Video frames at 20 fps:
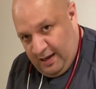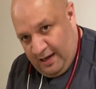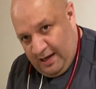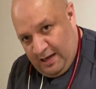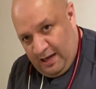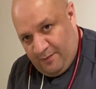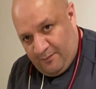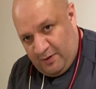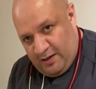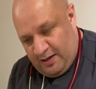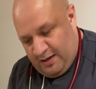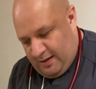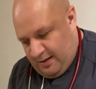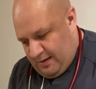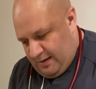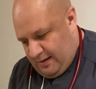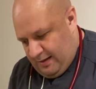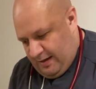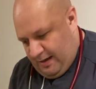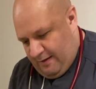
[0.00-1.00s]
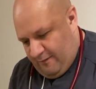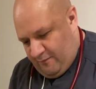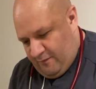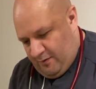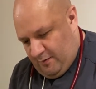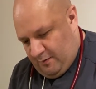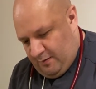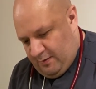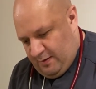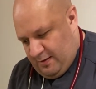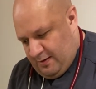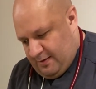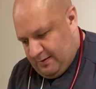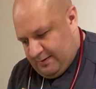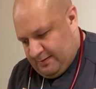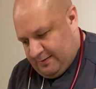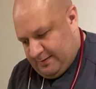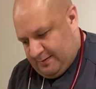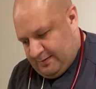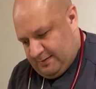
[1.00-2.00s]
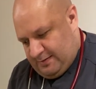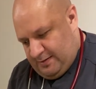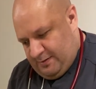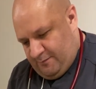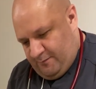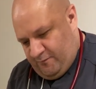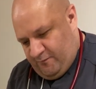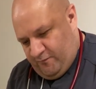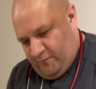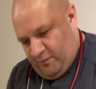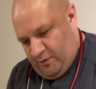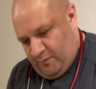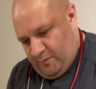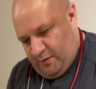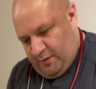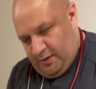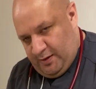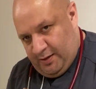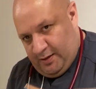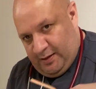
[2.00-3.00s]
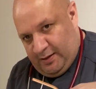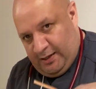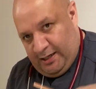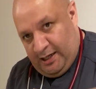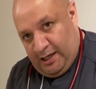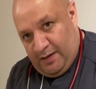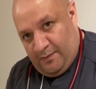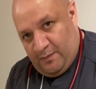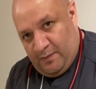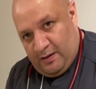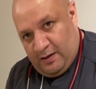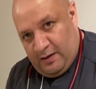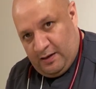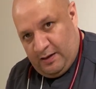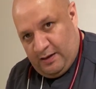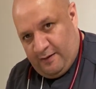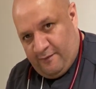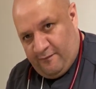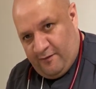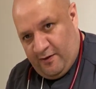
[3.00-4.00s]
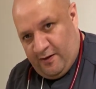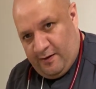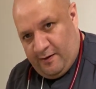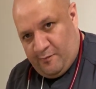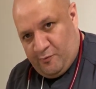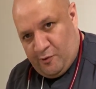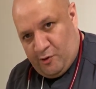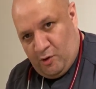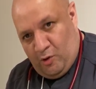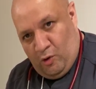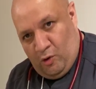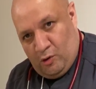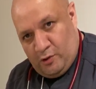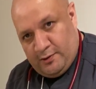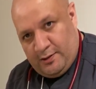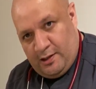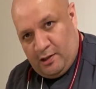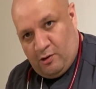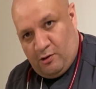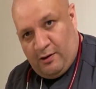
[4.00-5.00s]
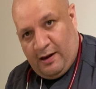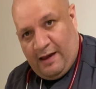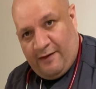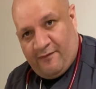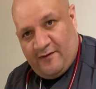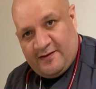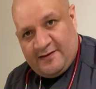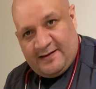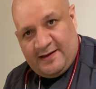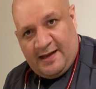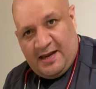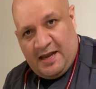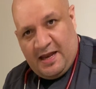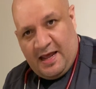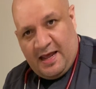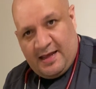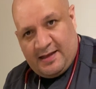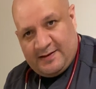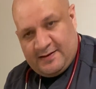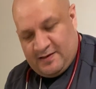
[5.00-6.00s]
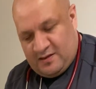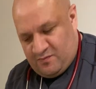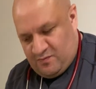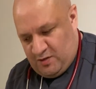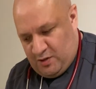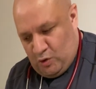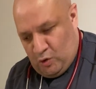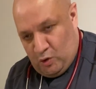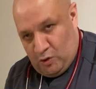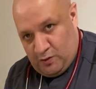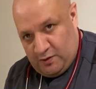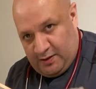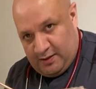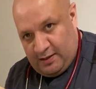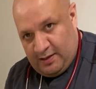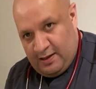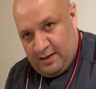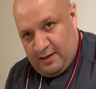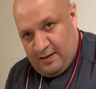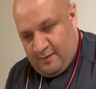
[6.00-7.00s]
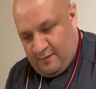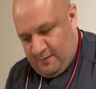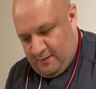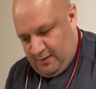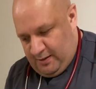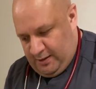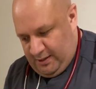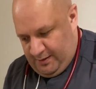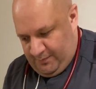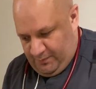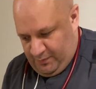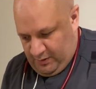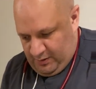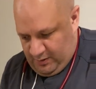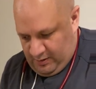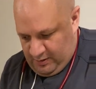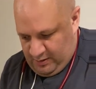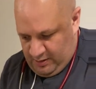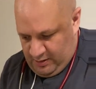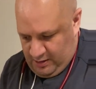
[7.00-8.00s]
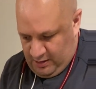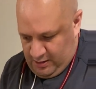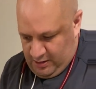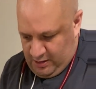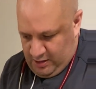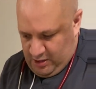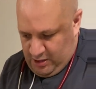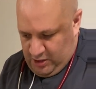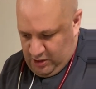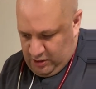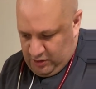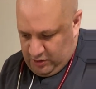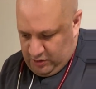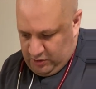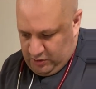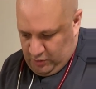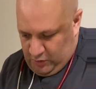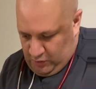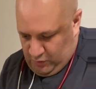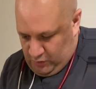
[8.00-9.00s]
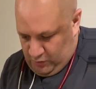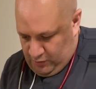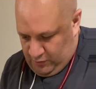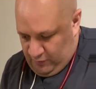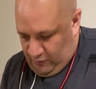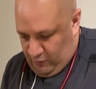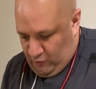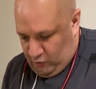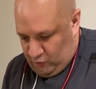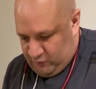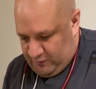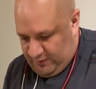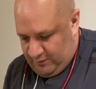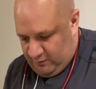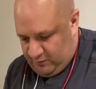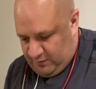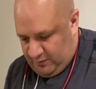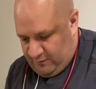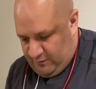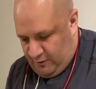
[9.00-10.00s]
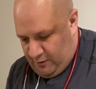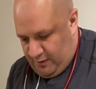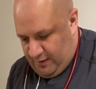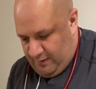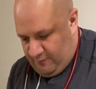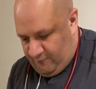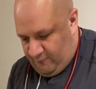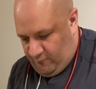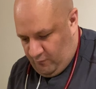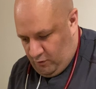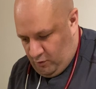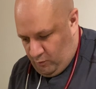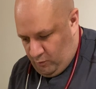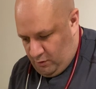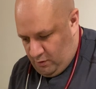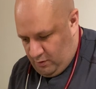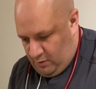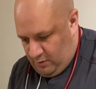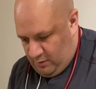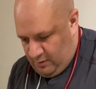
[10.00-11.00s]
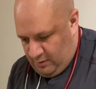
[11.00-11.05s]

And I'm going to have them sip from the cup if they're able to hold it, or have the CNA assist me holding the cup. So they're tilting their head forward.